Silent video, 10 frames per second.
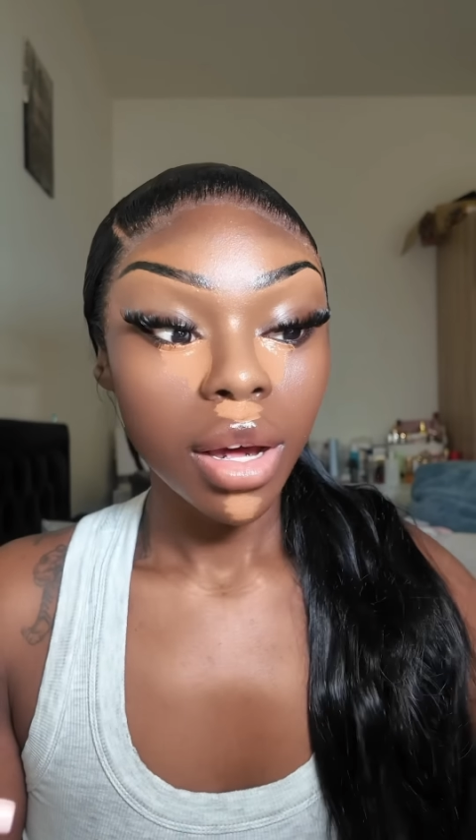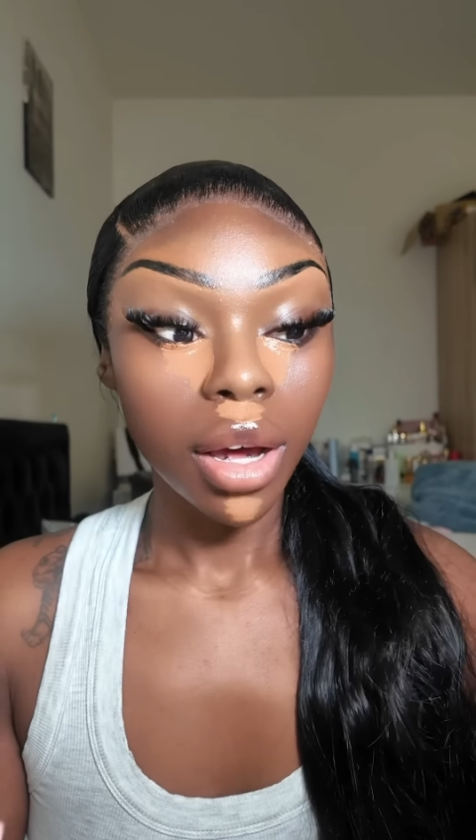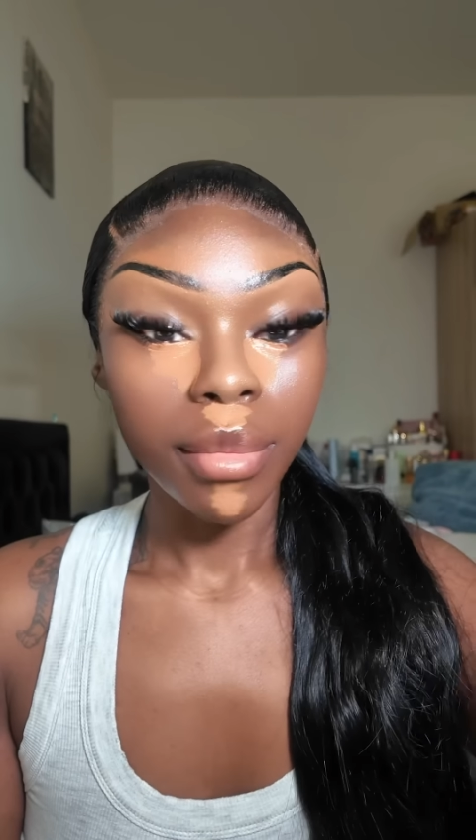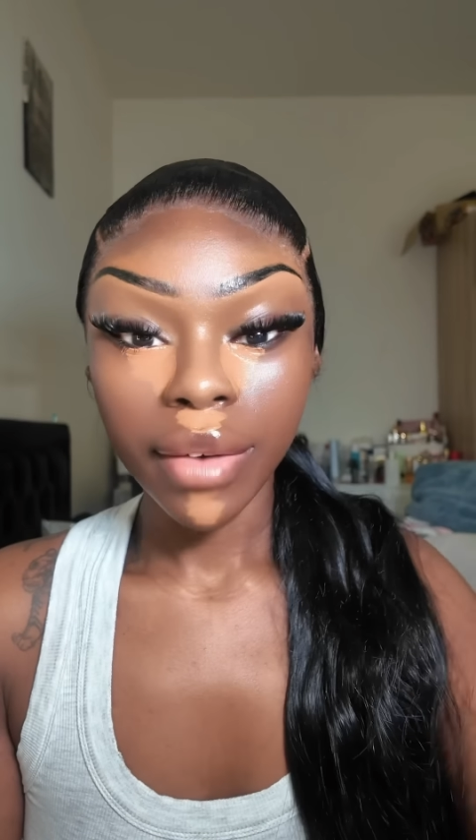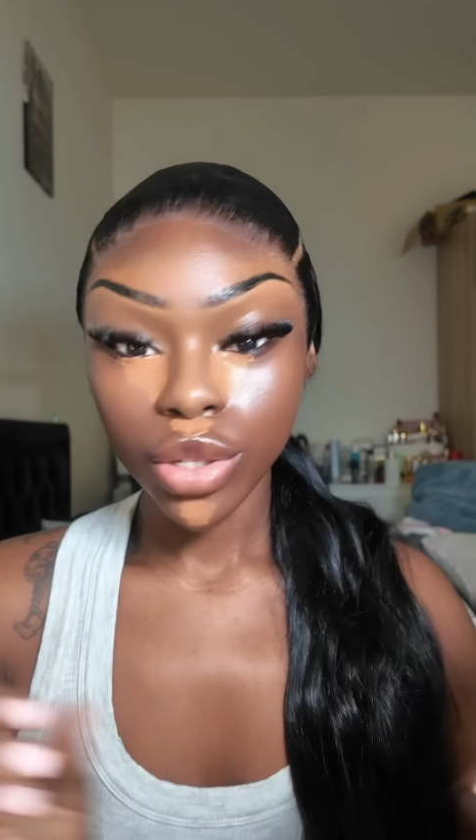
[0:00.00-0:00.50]
I
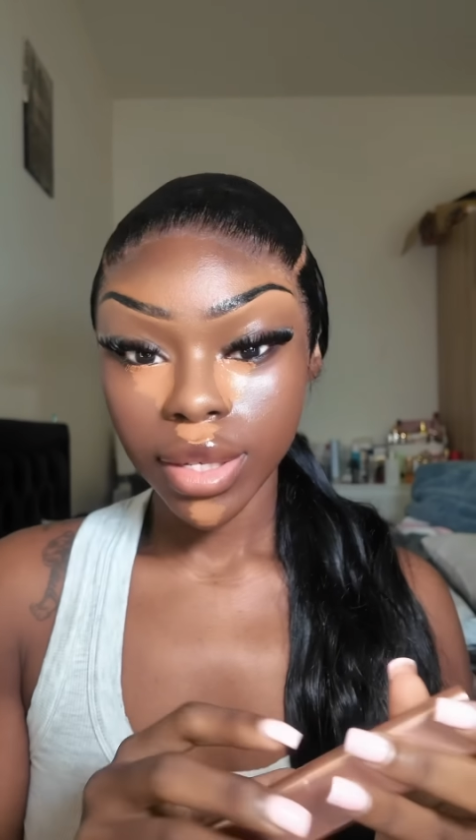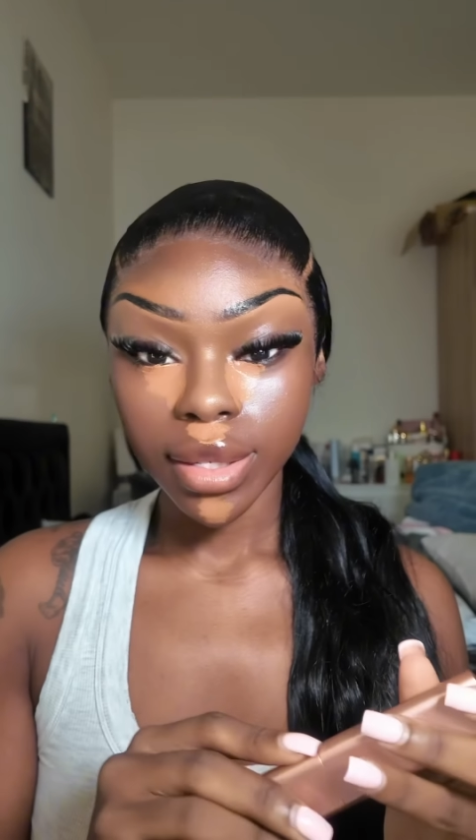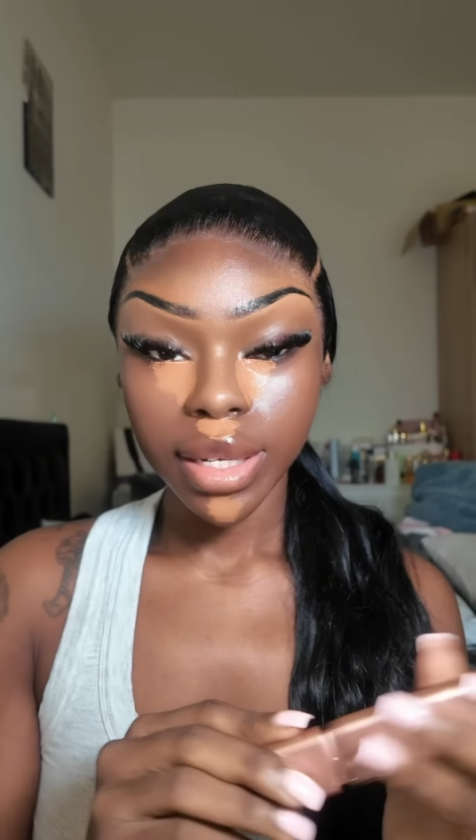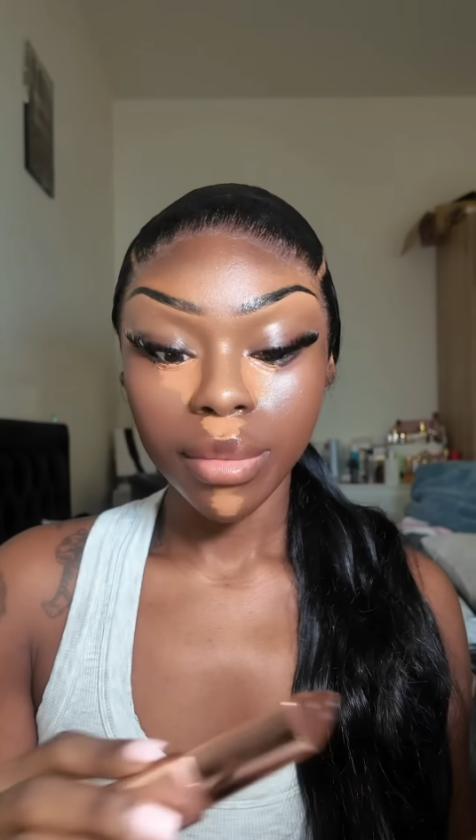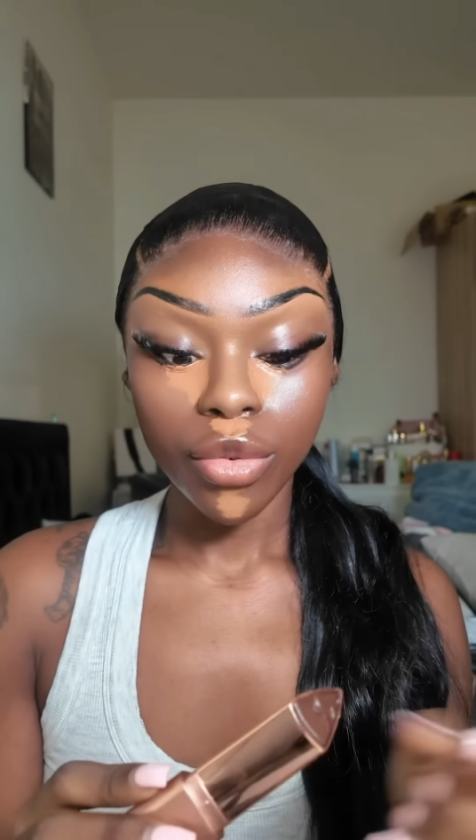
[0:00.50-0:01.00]
haven't used this
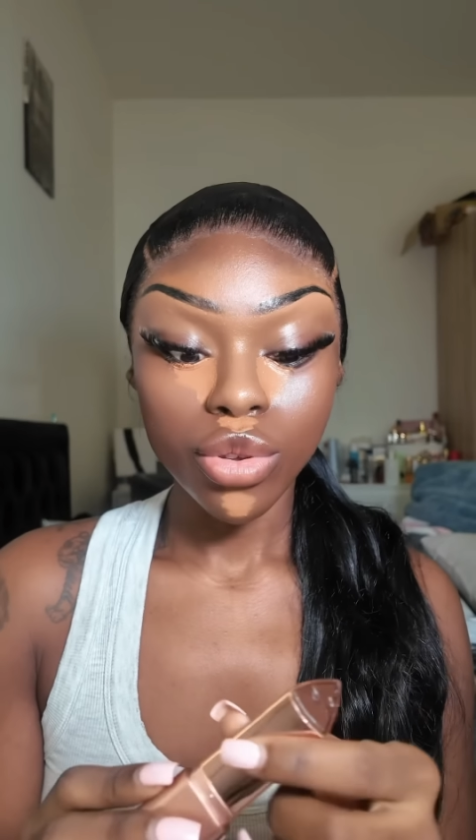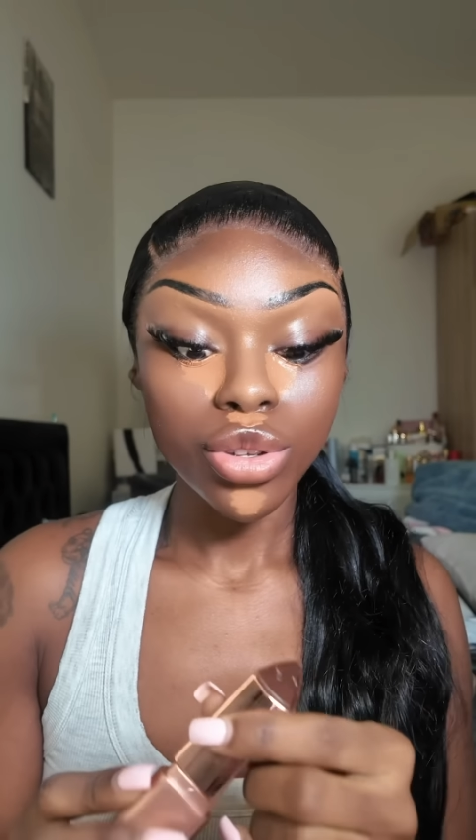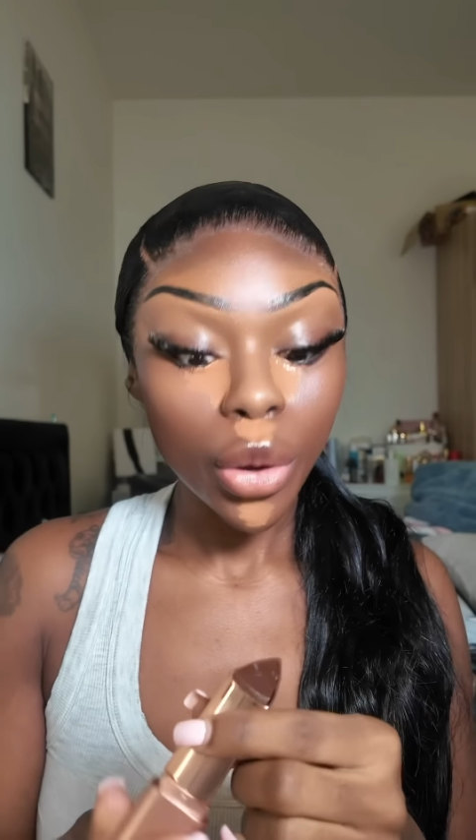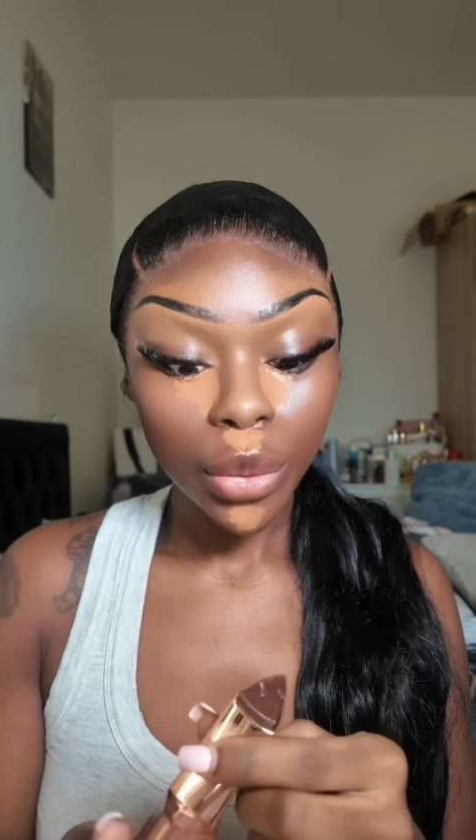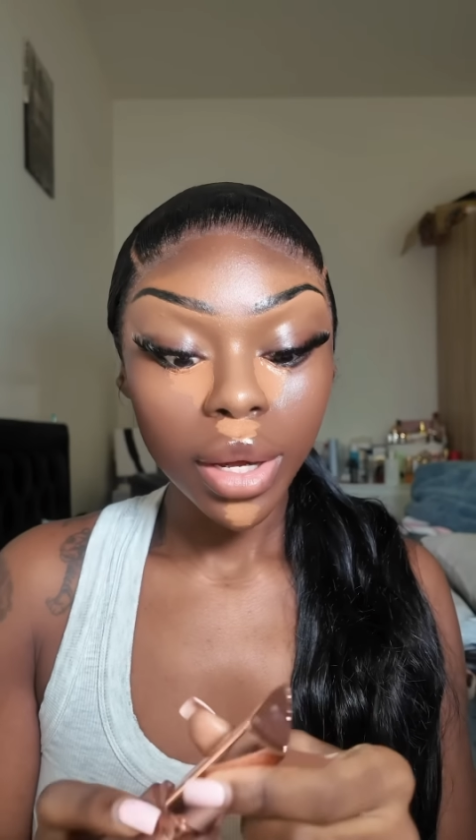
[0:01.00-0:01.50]
concealer before,
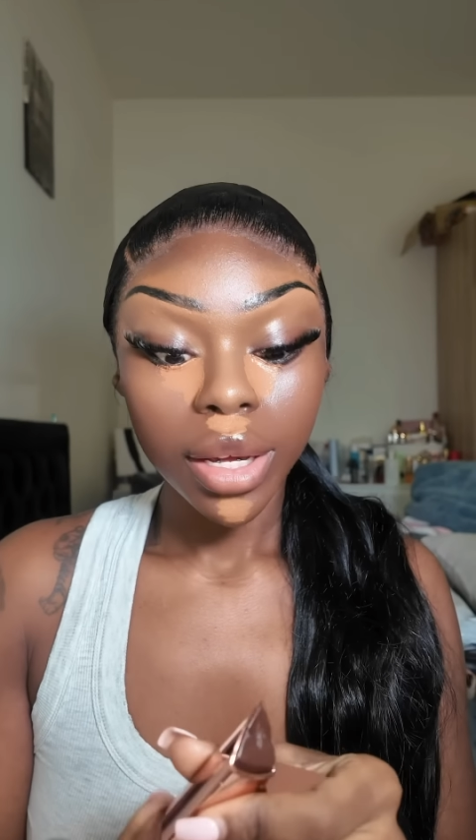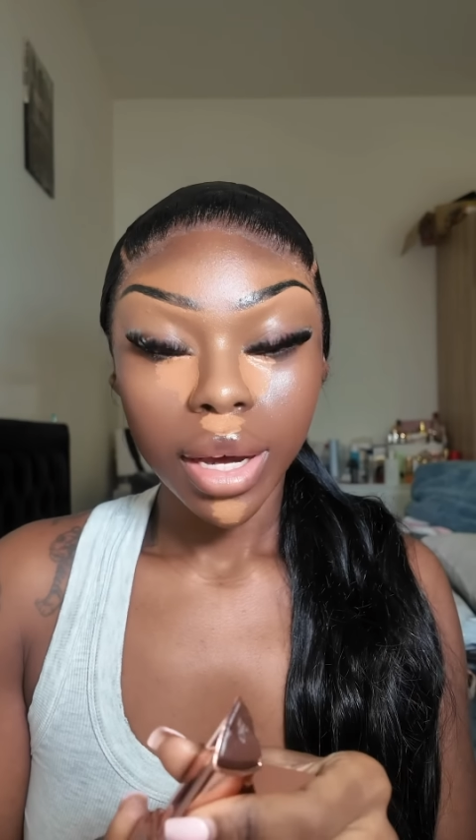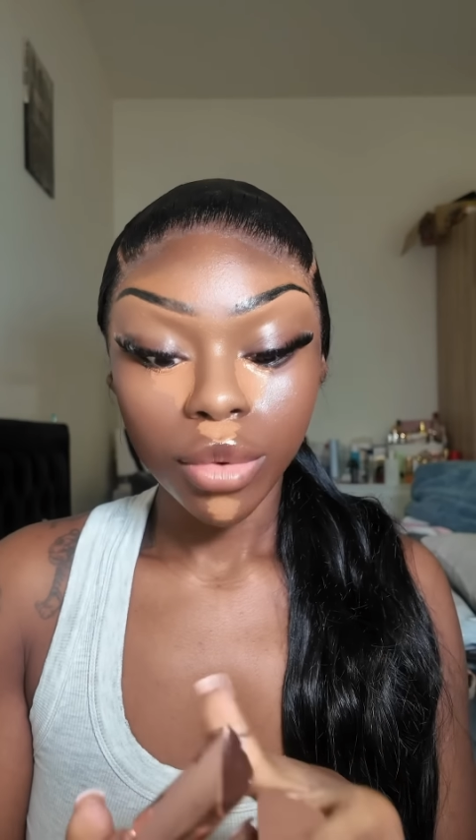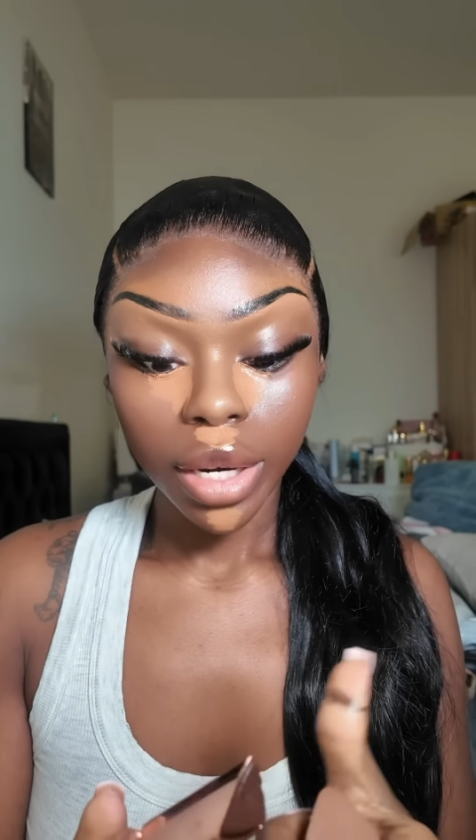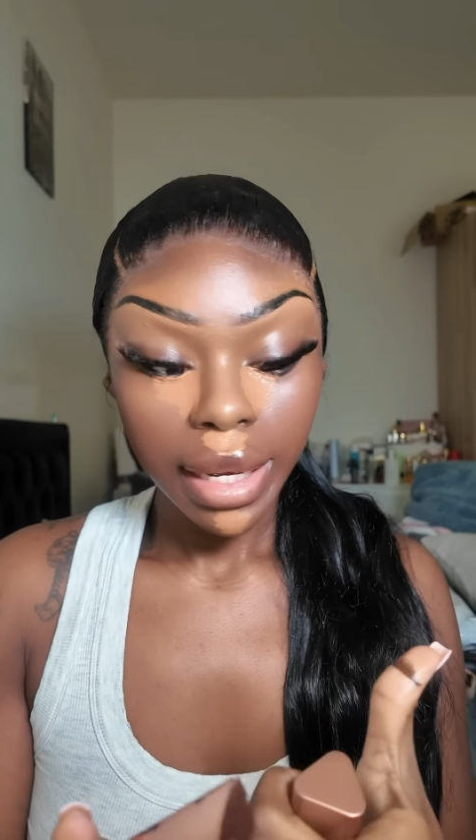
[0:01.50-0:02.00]
so I'm
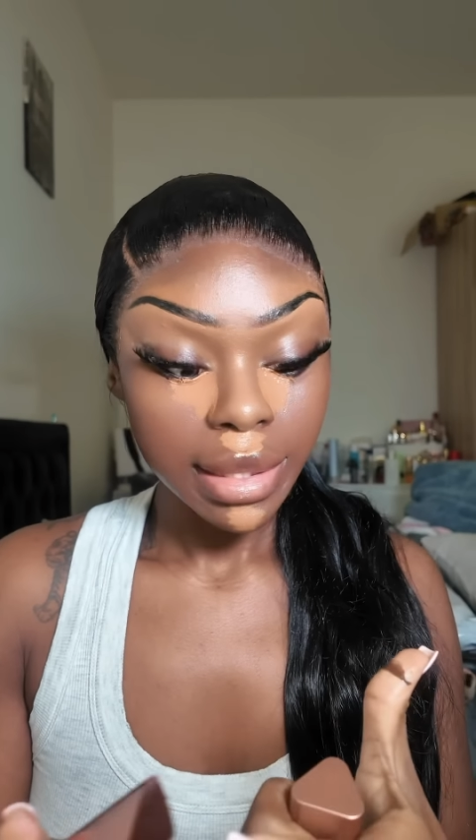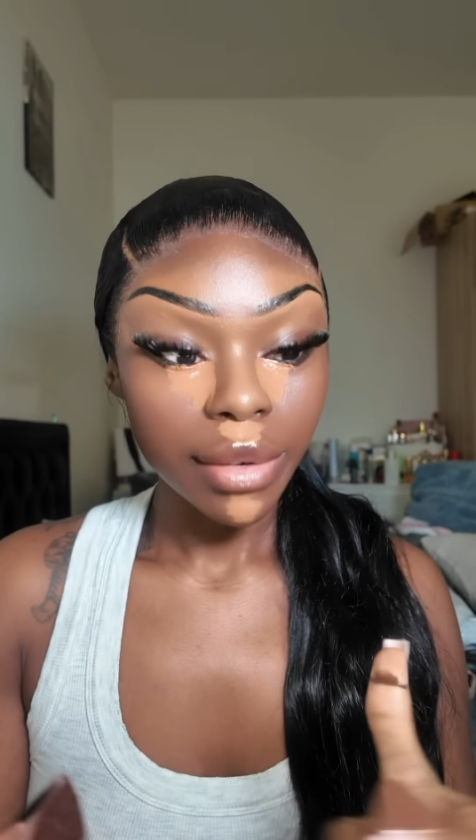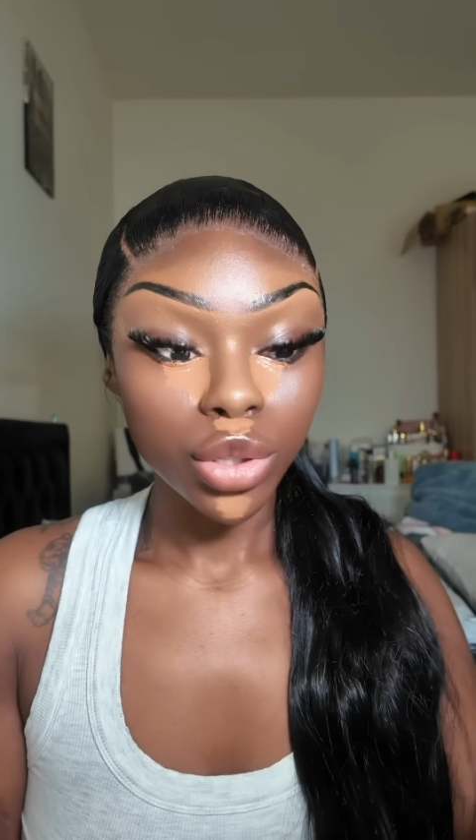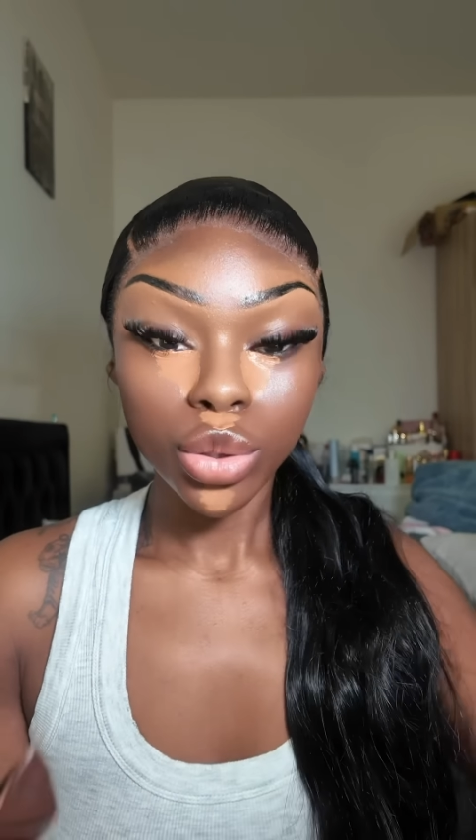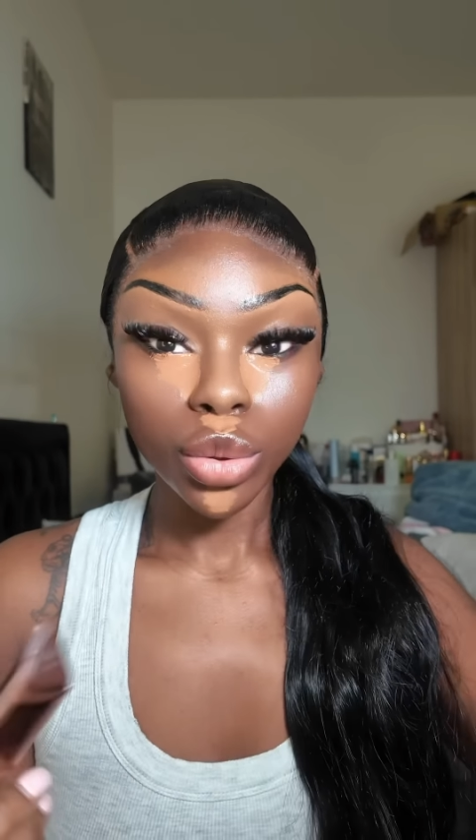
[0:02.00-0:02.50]
not going to let it sit for too